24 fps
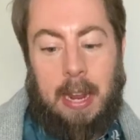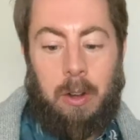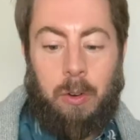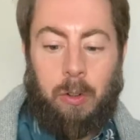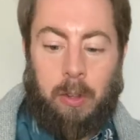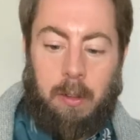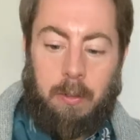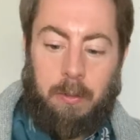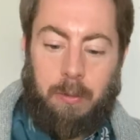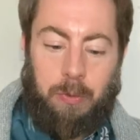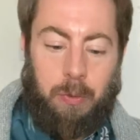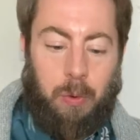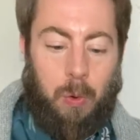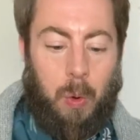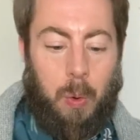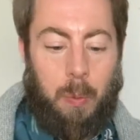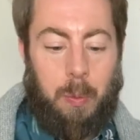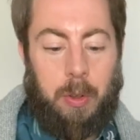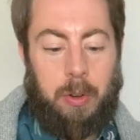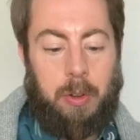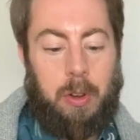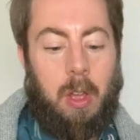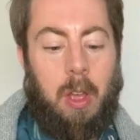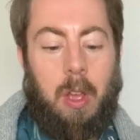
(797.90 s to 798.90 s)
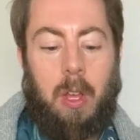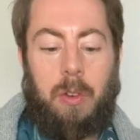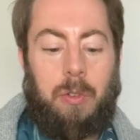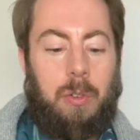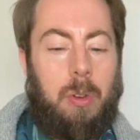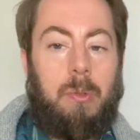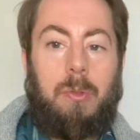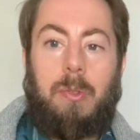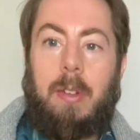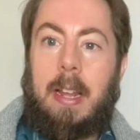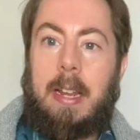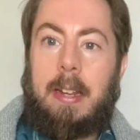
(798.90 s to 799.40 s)
looking forward
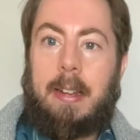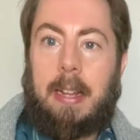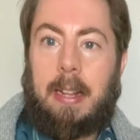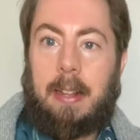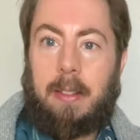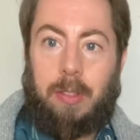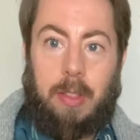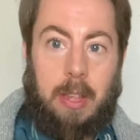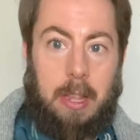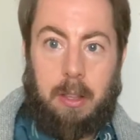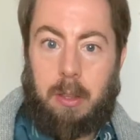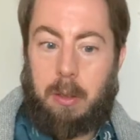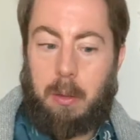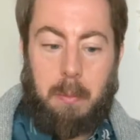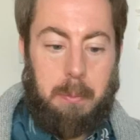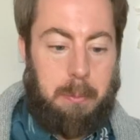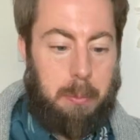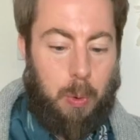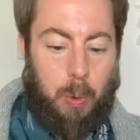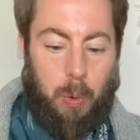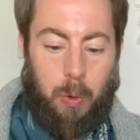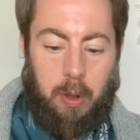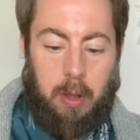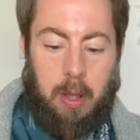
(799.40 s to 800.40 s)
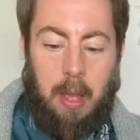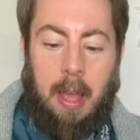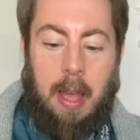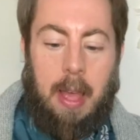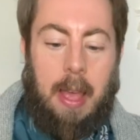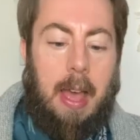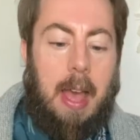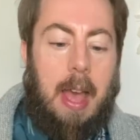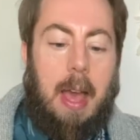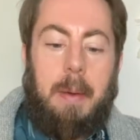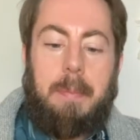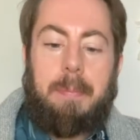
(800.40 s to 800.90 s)
to reading this book.
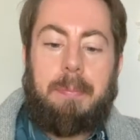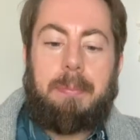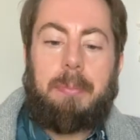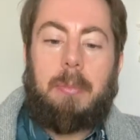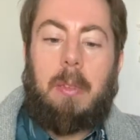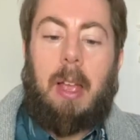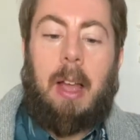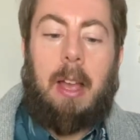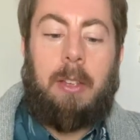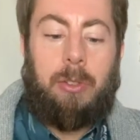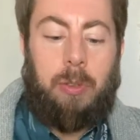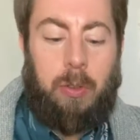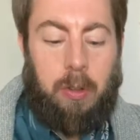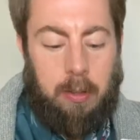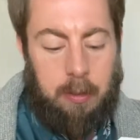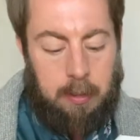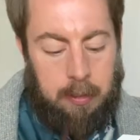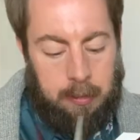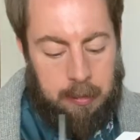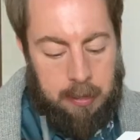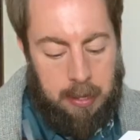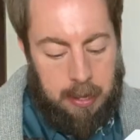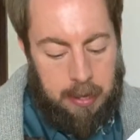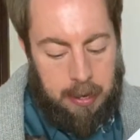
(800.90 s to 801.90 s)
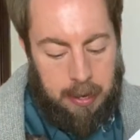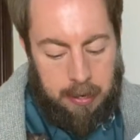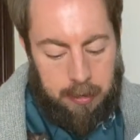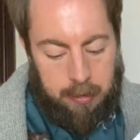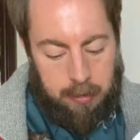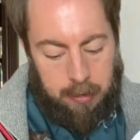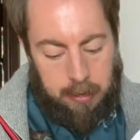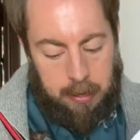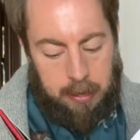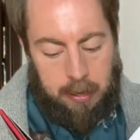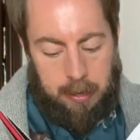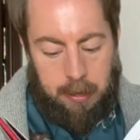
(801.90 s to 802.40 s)
As you can see,
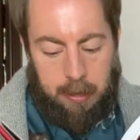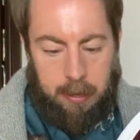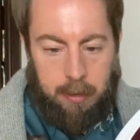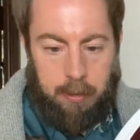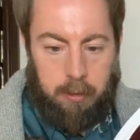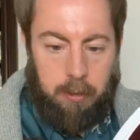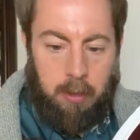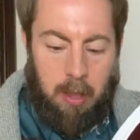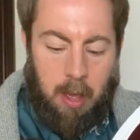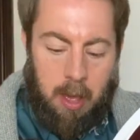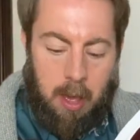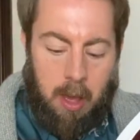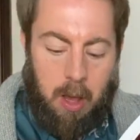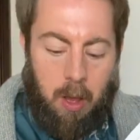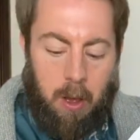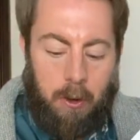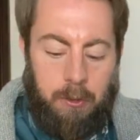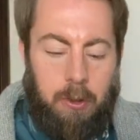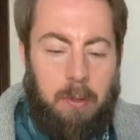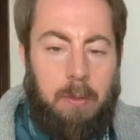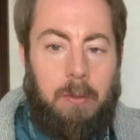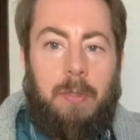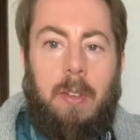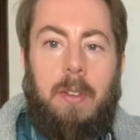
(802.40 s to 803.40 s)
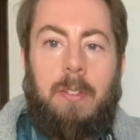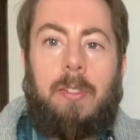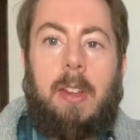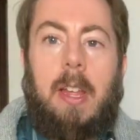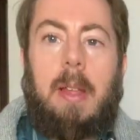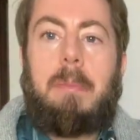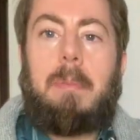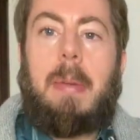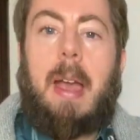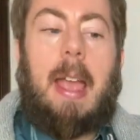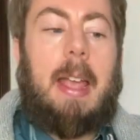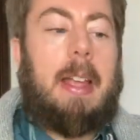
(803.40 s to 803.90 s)
it is
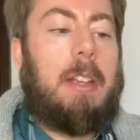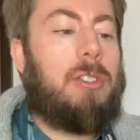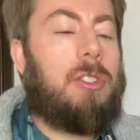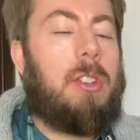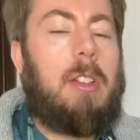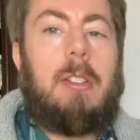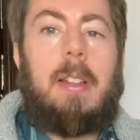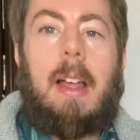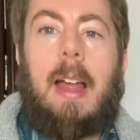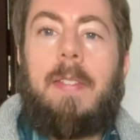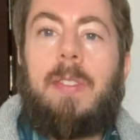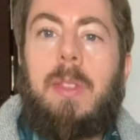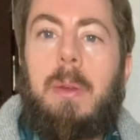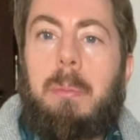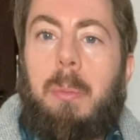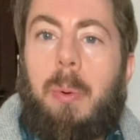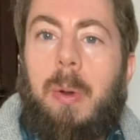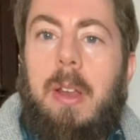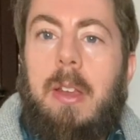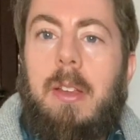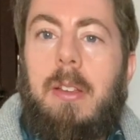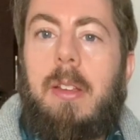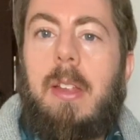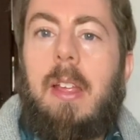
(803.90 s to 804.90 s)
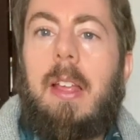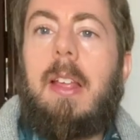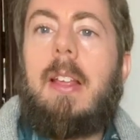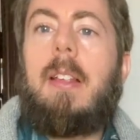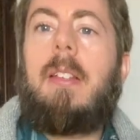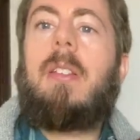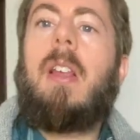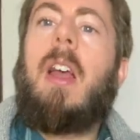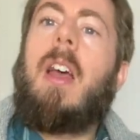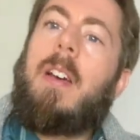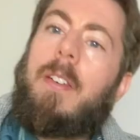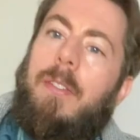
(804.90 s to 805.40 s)
115 pages and the print
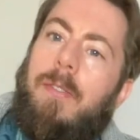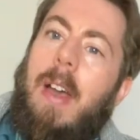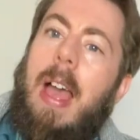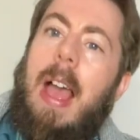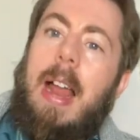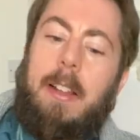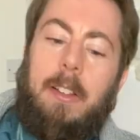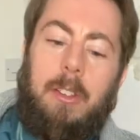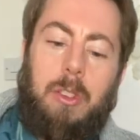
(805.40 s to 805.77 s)
is fairly